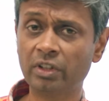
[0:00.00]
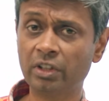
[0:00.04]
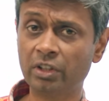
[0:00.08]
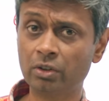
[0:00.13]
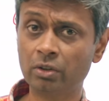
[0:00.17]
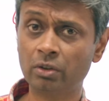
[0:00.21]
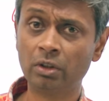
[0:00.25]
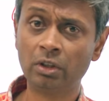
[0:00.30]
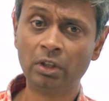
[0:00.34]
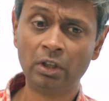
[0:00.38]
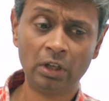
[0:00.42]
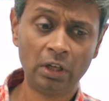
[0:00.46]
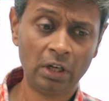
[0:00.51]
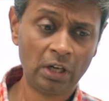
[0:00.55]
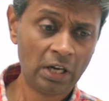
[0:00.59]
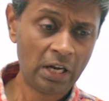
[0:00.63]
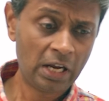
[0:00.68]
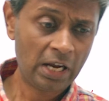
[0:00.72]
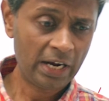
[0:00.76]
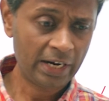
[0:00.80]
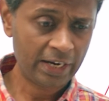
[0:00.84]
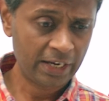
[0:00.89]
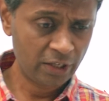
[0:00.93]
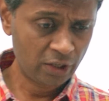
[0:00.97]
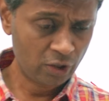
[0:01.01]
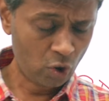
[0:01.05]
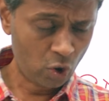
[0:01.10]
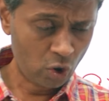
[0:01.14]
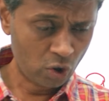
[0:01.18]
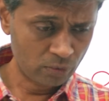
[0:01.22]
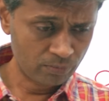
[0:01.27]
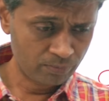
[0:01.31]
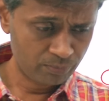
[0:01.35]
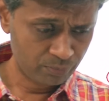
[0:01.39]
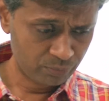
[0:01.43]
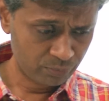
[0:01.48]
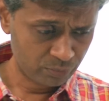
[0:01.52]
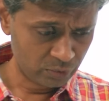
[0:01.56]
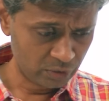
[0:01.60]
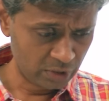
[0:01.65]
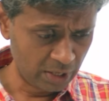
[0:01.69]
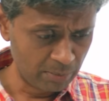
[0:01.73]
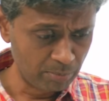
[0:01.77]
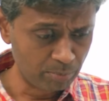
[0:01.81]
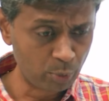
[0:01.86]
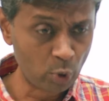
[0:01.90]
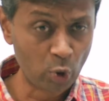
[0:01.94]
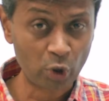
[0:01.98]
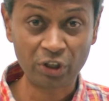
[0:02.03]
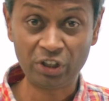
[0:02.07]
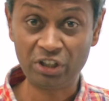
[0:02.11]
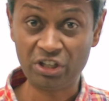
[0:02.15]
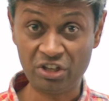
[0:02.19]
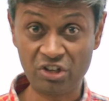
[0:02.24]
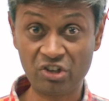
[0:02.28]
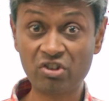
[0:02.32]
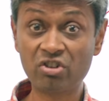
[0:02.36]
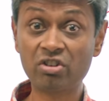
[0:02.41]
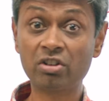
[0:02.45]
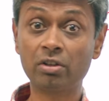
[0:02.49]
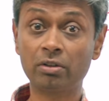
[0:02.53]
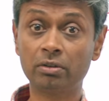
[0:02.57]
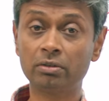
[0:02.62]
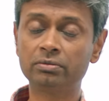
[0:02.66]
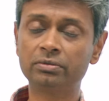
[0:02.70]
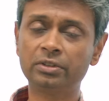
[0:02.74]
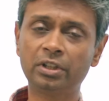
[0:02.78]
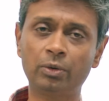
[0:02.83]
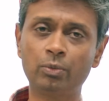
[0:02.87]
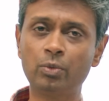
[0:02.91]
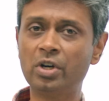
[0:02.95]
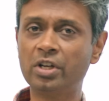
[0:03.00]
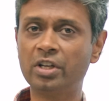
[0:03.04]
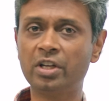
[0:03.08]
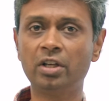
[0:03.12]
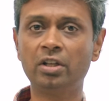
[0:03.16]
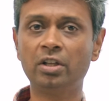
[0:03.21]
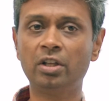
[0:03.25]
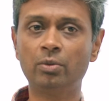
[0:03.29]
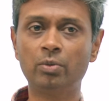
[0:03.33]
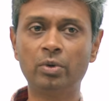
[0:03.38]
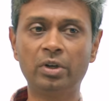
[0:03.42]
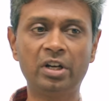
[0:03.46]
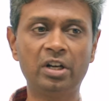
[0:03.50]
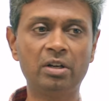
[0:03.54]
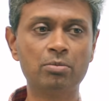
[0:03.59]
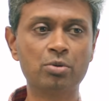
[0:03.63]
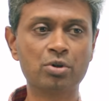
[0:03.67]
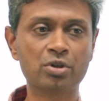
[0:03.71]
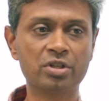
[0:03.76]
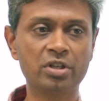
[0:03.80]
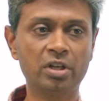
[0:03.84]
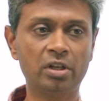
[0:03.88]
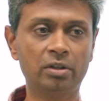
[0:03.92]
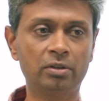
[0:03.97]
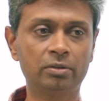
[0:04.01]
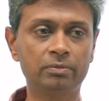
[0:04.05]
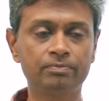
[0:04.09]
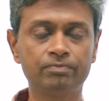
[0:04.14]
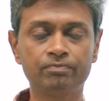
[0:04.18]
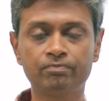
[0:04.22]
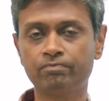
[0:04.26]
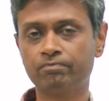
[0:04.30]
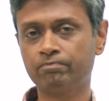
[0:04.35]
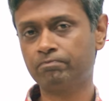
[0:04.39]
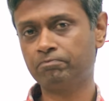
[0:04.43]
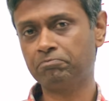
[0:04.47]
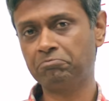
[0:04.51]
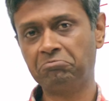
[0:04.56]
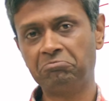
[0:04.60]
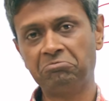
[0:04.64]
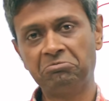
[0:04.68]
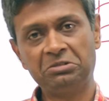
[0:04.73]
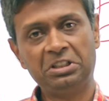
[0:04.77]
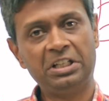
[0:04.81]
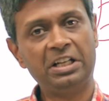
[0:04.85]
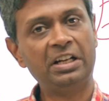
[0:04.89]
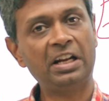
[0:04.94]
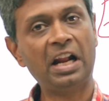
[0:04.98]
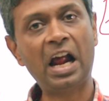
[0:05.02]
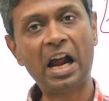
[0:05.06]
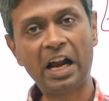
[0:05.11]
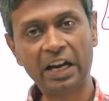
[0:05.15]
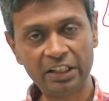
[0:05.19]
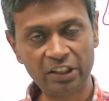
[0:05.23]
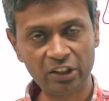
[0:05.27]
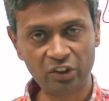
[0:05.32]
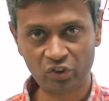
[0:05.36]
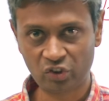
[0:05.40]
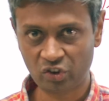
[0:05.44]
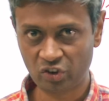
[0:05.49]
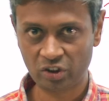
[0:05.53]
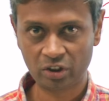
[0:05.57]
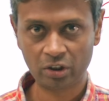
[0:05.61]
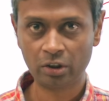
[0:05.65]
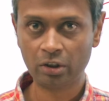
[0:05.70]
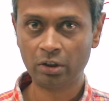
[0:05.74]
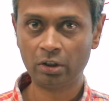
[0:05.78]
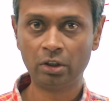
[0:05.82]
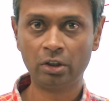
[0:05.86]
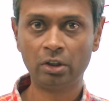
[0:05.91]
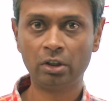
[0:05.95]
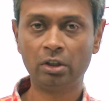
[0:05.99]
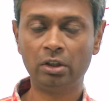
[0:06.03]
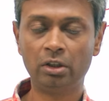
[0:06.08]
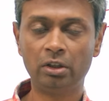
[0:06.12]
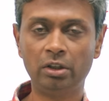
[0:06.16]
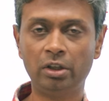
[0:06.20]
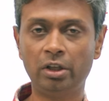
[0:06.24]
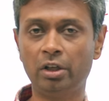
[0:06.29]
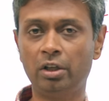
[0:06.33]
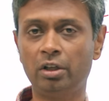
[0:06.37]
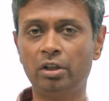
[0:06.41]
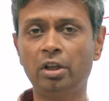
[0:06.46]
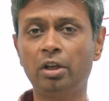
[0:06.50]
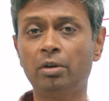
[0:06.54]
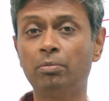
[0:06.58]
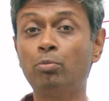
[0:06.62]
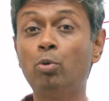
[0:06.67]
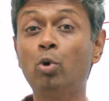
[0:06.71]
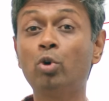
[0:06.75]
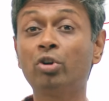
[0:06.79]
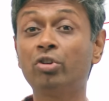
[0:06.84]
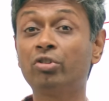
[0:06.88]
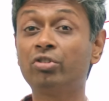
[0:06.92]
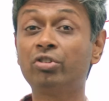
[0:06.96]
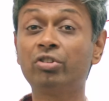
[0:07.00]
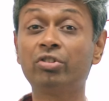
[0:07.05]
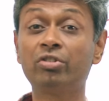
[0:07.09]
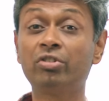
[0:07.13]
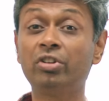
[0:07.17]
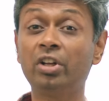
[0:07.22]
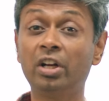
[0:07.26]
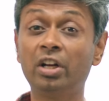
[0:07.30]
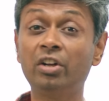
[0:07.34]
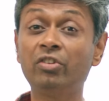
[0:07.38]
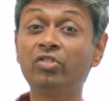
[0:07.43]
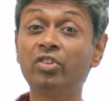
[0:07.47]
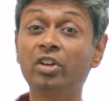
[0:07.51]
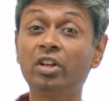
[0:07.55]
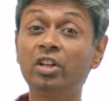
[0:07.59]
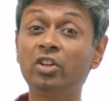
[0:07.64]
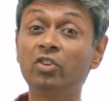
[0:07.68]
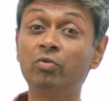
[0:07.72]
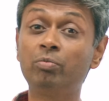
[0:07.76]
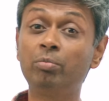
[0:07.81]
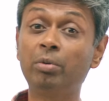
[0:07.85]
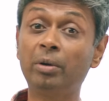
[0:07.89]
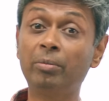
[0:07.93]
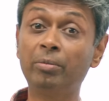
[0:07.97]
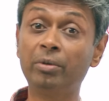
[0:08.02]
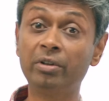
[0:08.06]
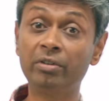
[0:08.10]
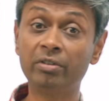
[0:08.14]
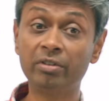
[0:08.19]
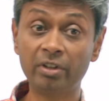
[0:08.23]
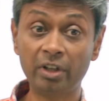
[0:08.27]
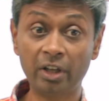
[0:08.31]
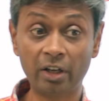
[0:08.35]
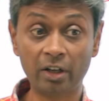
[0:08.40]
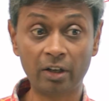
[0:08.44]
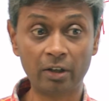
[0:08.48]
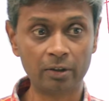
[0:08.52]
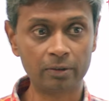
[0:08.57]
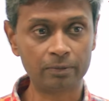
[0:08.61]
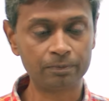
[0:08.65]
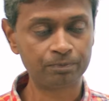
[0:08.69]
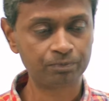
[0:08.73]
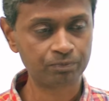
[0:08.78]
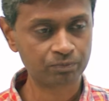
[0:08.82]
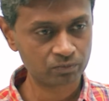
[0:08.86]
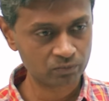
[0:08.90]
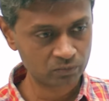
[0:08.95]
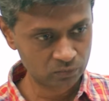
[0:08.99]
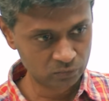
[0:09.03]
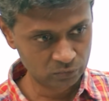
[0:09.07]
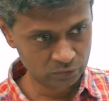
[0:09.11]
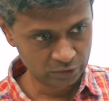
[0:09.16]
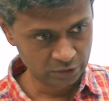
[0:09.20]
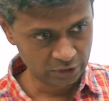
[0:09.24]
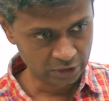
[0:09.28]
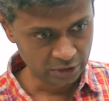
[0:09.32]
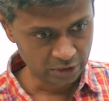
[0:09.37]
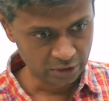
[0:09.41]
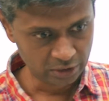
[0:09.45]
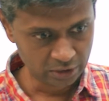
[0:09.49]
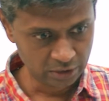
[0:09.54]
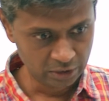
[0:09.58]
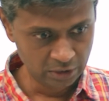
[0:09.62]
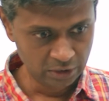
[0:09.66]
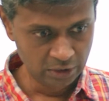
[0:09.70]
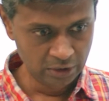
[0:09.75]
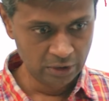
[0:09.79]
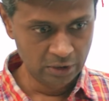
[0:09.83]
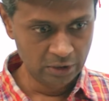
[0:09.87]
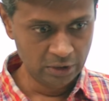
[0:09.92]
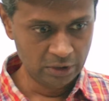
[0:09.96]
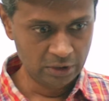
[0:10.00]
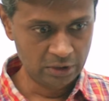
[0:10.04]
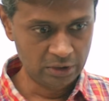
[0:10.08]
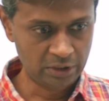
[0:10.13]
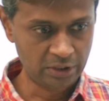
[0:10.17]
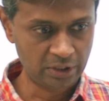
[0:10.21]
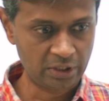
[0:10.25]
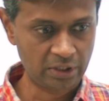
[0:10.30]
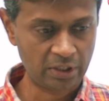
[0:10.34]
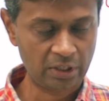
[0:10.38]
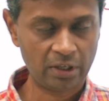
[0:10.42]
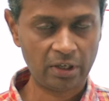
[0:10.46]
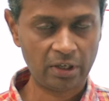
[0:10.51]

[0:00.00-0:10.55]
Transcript: So again, um, employees, they're working, they're worried about their hikes, their their bonuses, their incentive payments, their um, their their